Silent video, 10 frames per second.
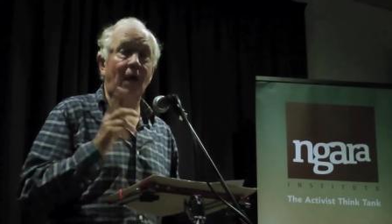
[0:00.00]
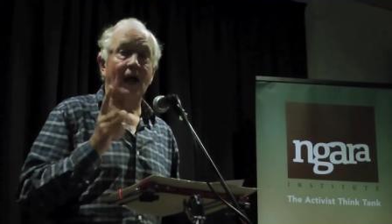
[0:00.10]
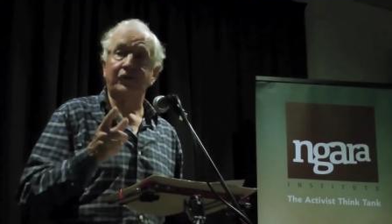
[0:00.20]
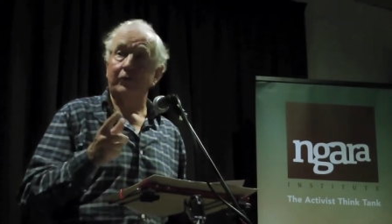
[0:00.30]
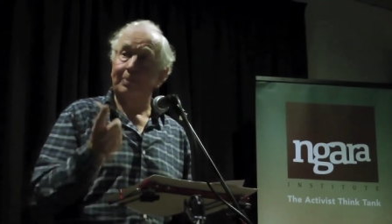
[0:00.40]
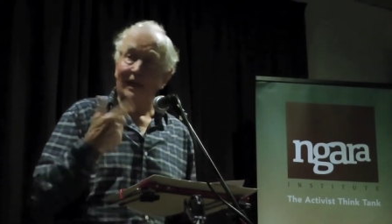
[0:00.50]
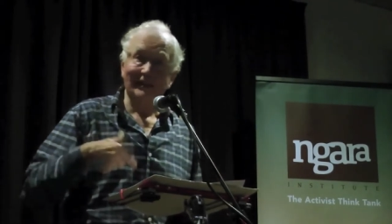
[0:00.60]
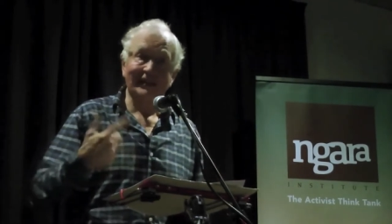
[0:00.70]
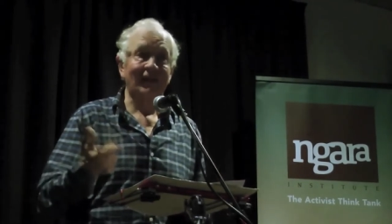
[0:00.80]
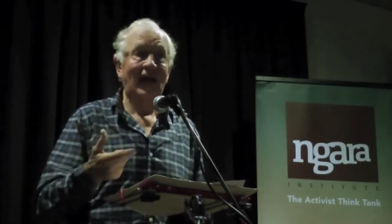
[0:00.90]
prize for
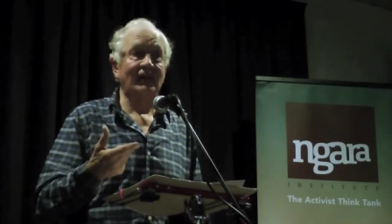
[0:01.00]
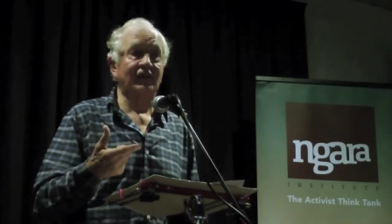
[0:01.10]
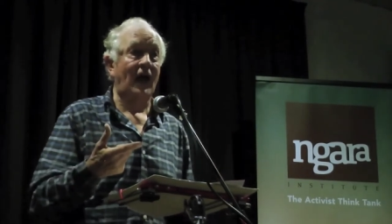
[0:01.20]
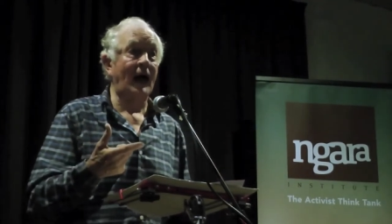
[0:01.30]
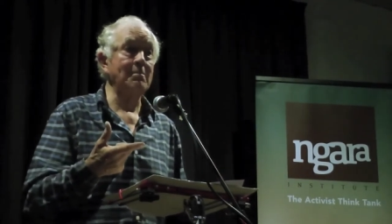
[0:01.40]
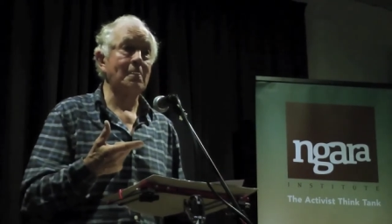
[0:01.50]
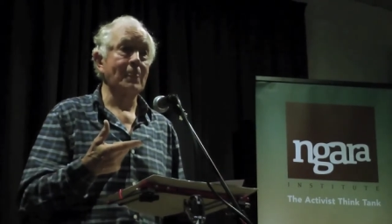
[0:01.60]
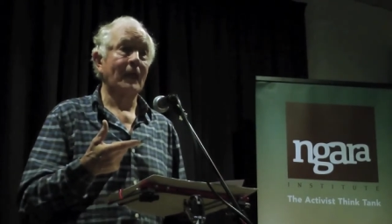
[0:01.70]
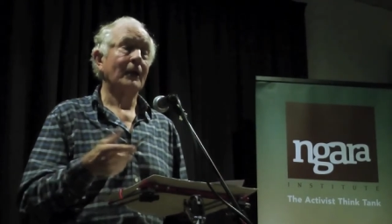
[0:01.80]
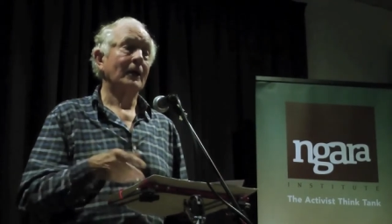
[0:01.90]
peace at that time,
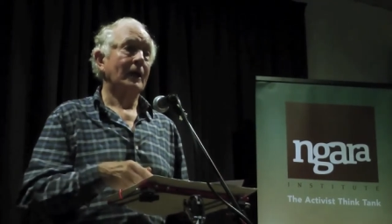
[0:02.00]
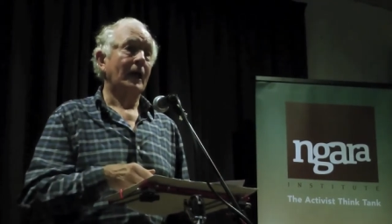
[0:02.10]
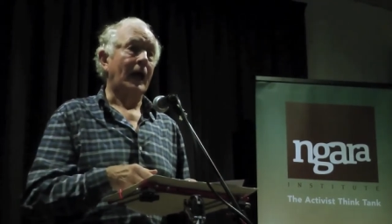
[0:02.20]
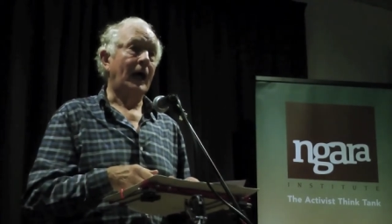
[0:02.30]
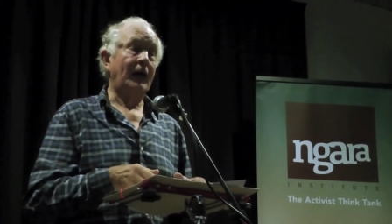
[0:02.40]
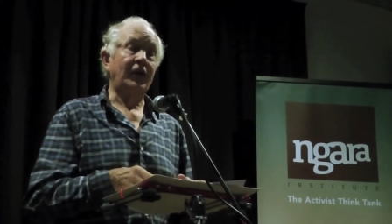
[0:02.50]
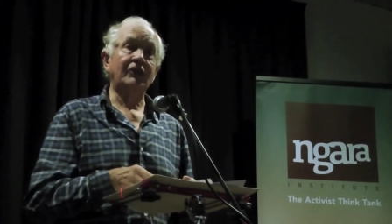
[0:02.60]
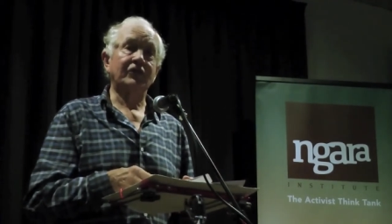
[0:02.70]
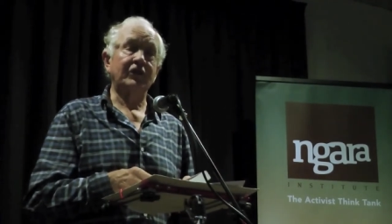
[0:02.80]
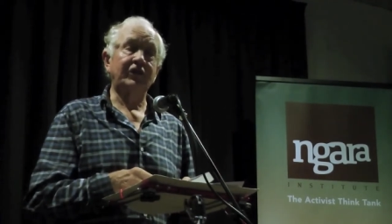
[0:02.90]
uh, the,
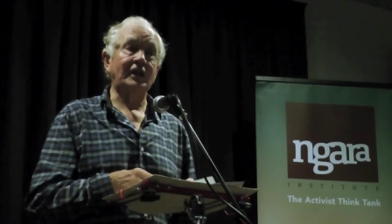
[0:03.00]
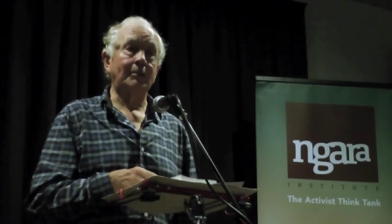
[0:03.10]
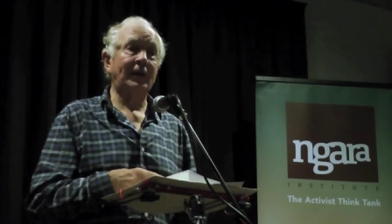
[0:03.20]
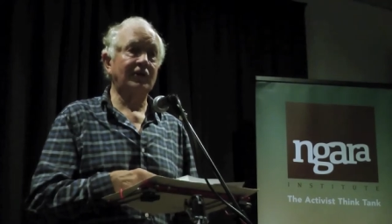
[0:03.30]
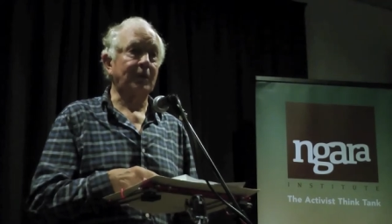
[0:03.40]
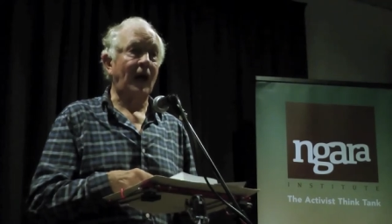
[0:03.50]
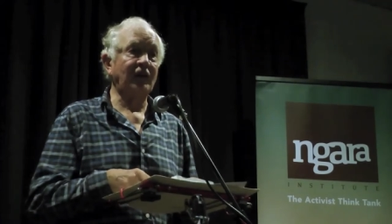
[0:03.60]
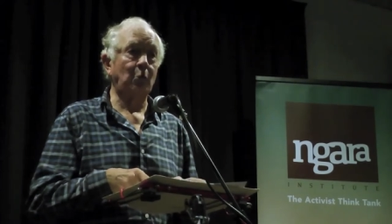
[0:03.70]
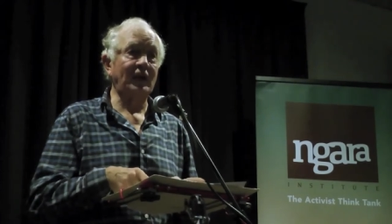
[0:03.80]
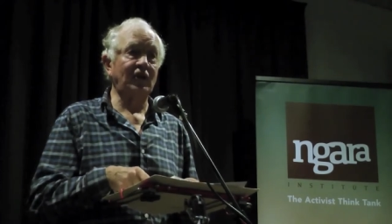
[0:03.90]
the Sydney Peace
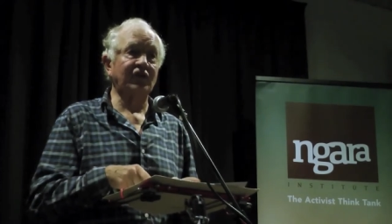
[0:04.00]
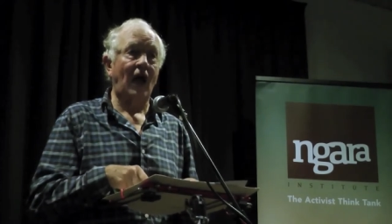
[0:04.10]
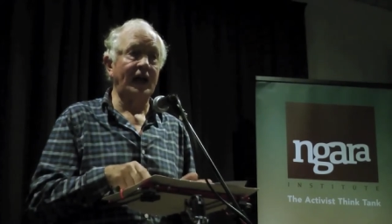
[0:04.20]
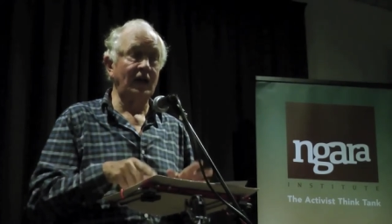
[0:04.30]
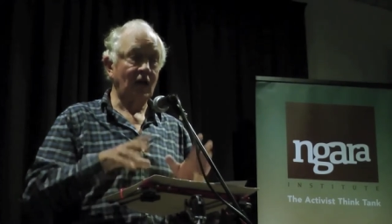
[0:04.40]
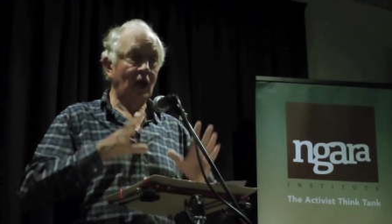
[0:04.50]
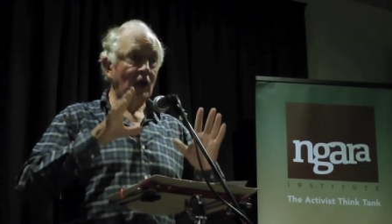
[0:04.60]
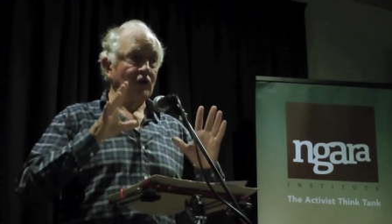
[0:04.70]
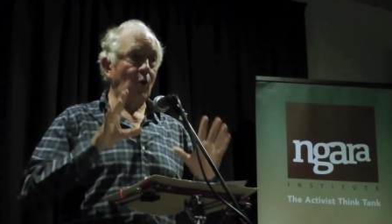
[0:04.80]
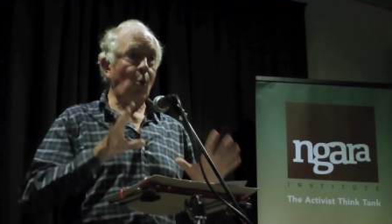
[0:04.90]
Prize, and we decided
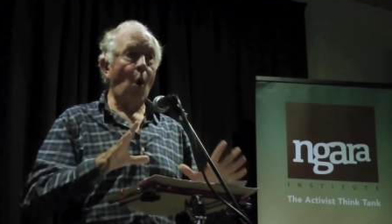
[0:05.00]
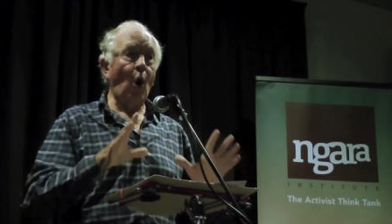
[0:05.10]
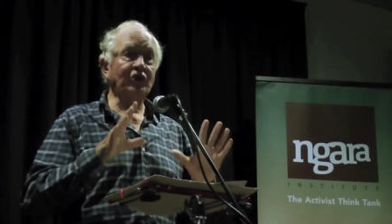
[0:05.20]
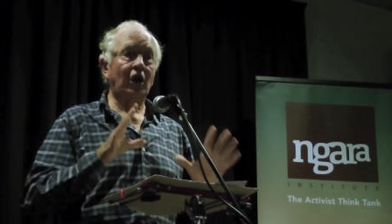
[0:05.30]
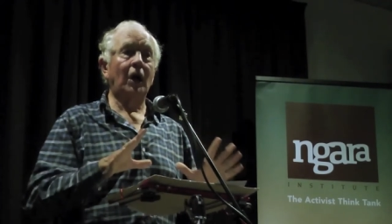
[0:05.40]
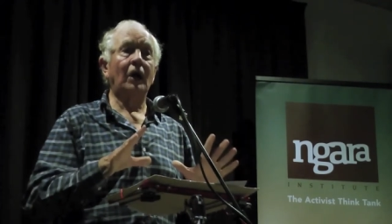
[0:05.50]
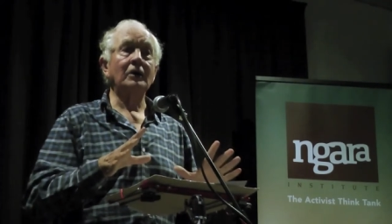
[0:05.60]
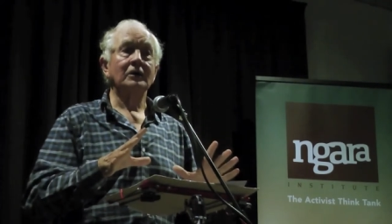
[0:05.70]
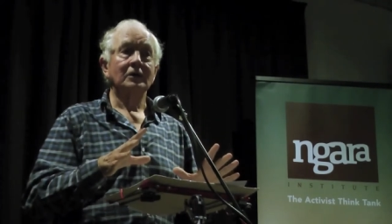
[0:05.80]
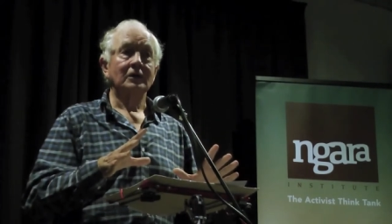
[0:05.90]
to award
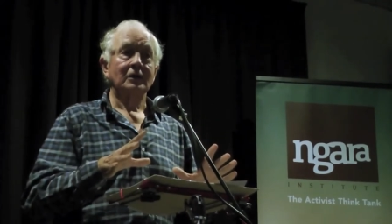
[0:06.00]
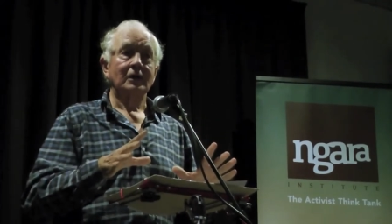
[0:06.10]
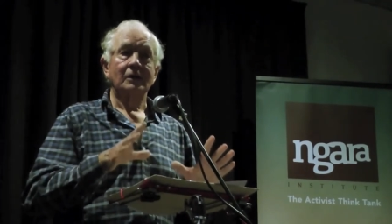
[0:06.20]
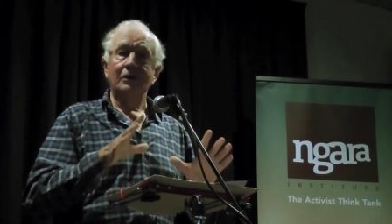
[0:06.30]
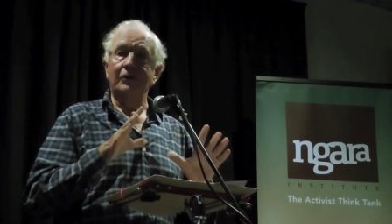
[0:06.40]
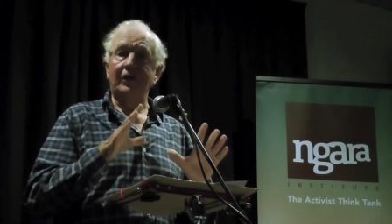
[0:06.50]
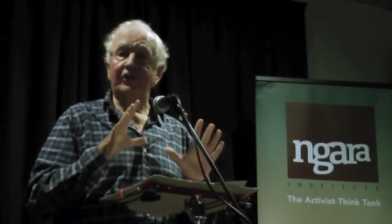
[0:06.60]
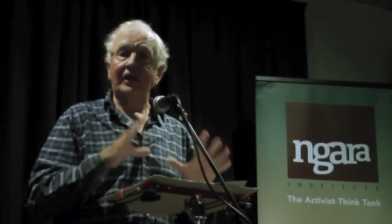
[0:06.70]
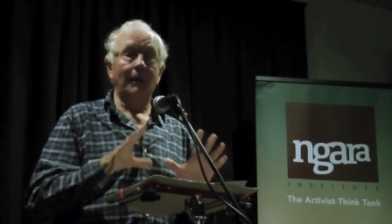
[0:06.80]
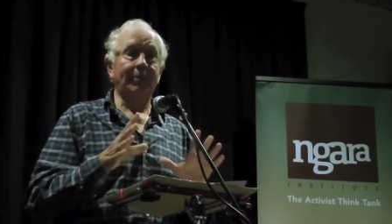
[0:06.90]
her the
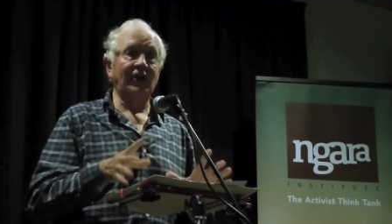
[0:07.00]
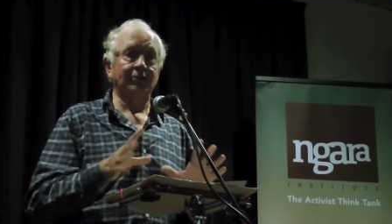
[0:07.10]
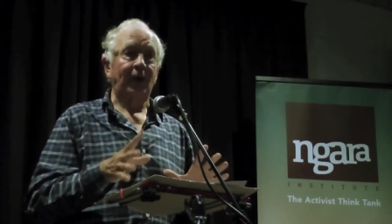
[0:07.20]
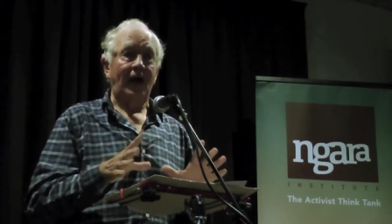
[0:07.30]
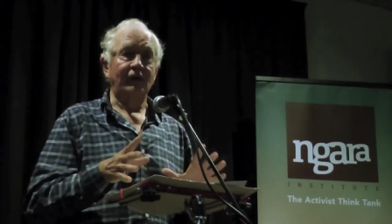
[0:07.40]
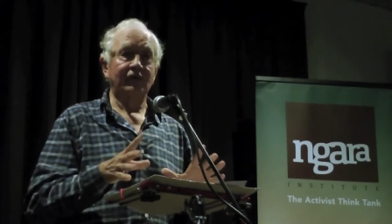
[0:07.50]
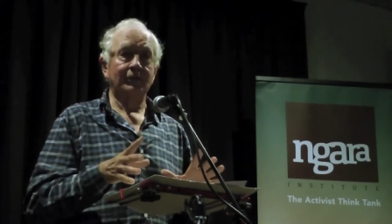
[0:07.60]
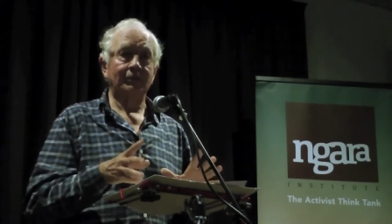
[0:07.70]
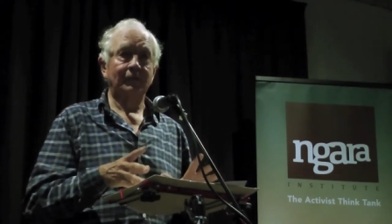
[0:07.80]
Sydney Peace Prize.